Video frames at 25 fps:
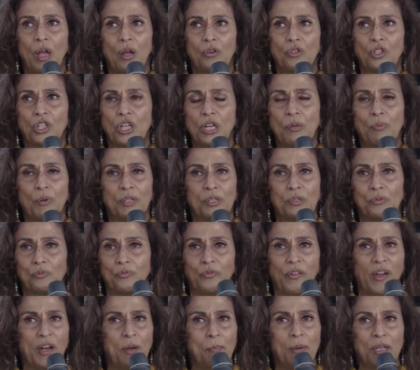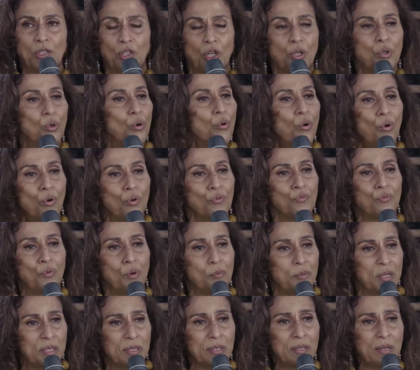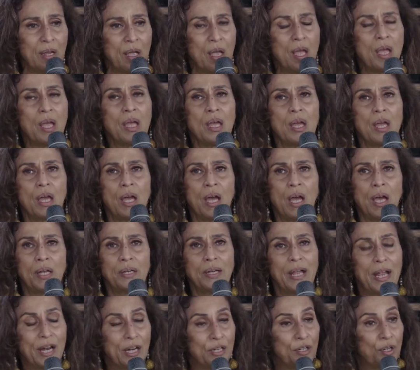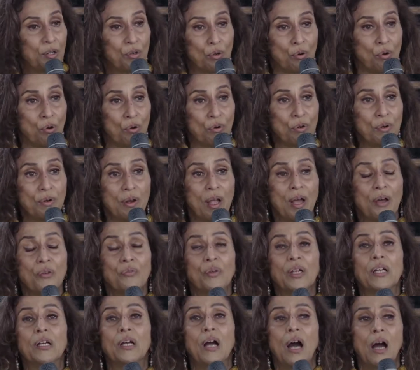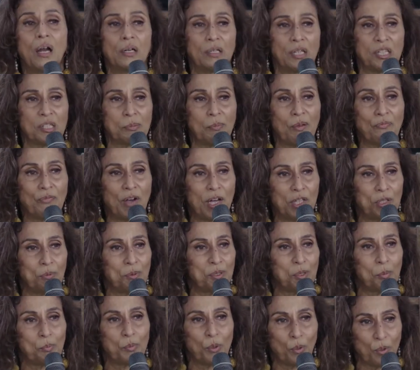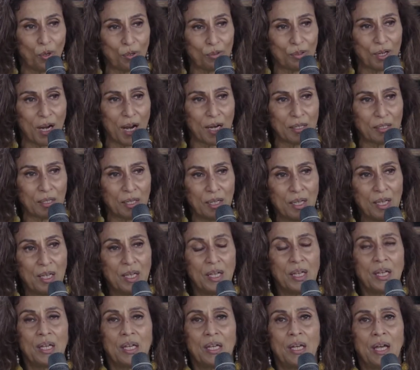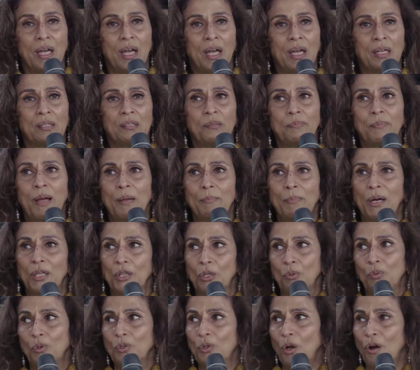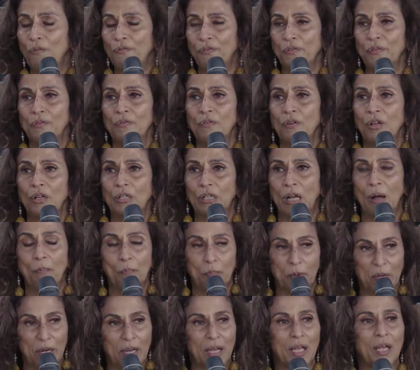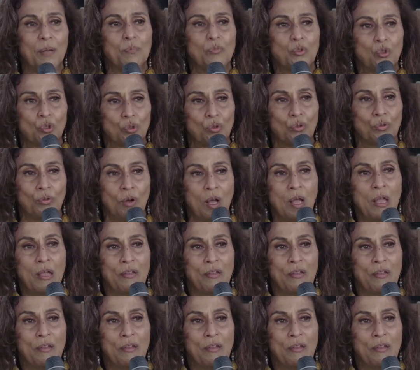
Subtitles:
she was very much her own woman and held her own regardless. My father was a bureaucrat. And my mother would often accompany him to